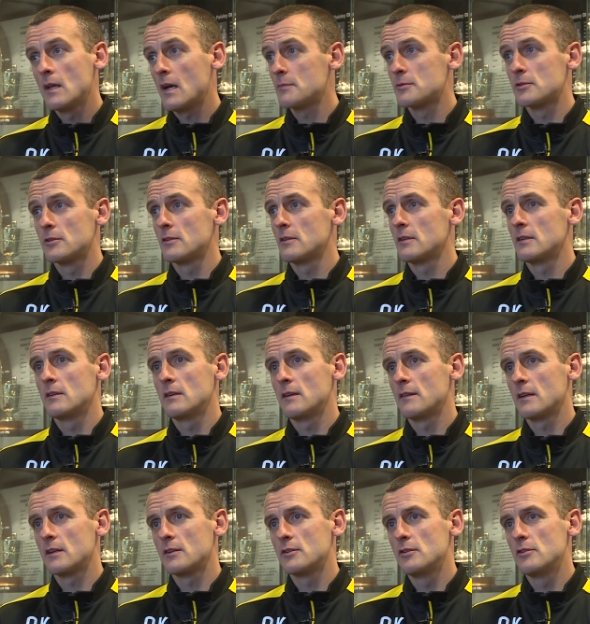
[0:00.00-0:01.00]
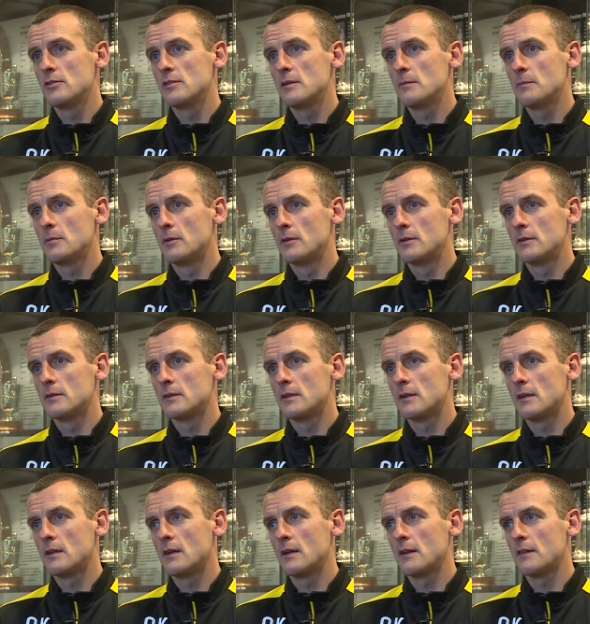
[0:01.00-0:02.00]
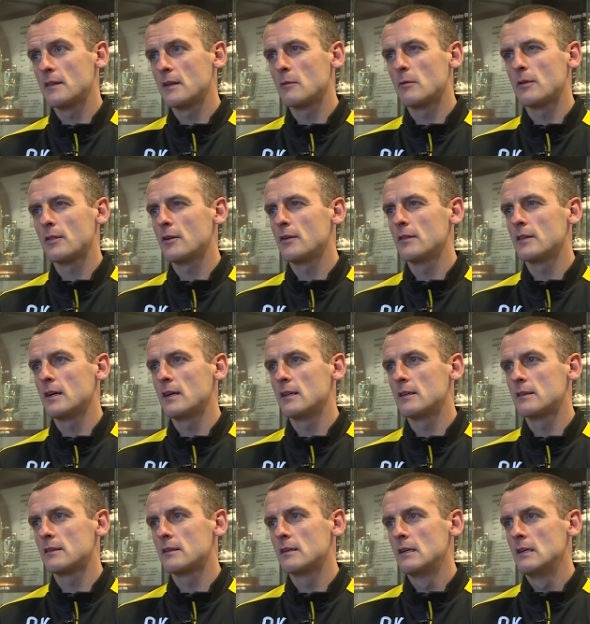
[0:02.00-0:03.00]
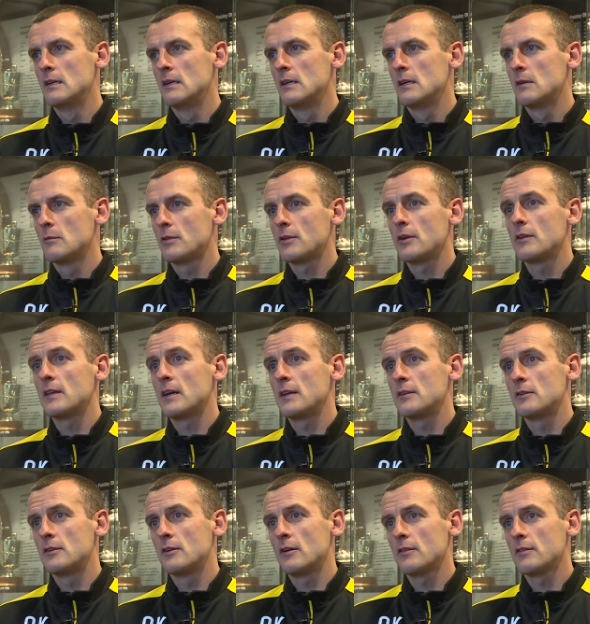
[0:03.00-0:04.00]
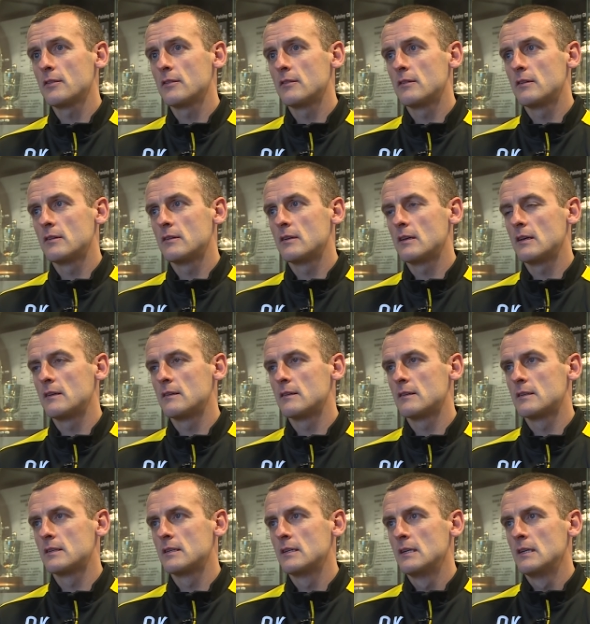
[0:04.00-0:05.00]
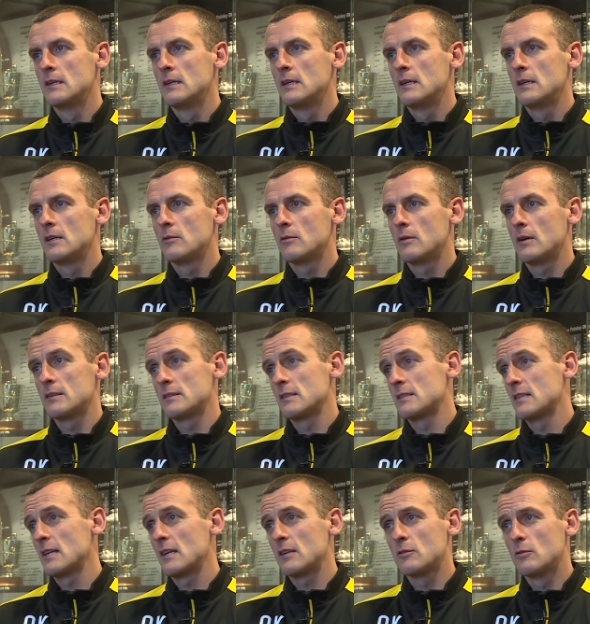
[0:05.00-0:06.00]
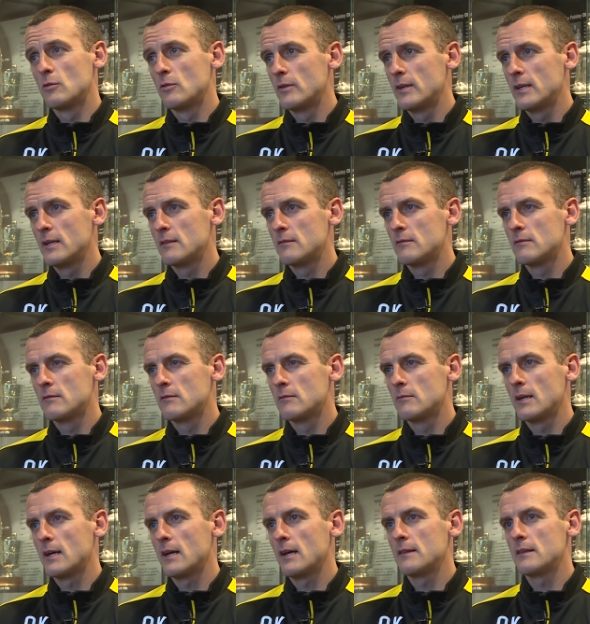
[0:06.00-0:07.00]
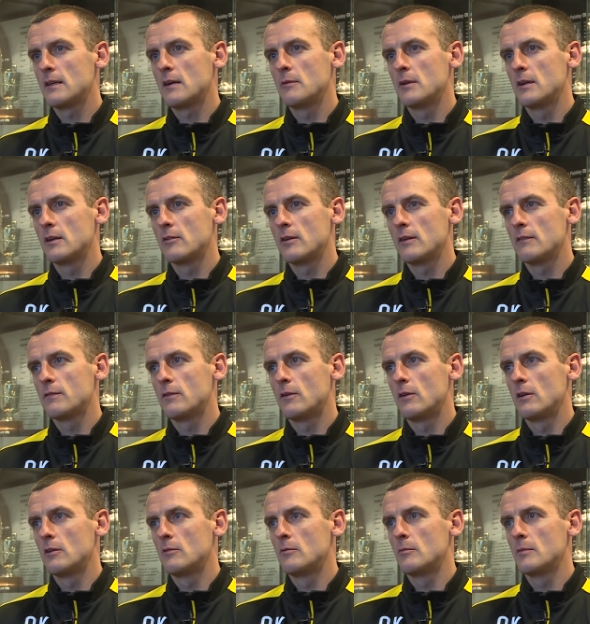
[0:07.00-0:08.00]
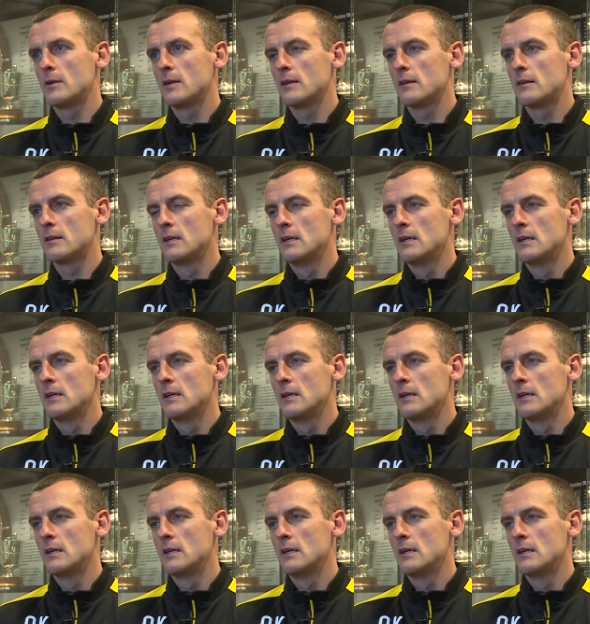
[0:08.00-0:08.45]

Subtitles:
Absolutely, I think it's hugely important, and I think without that you're nothing. And you know, as I say, at Corian we had a great following.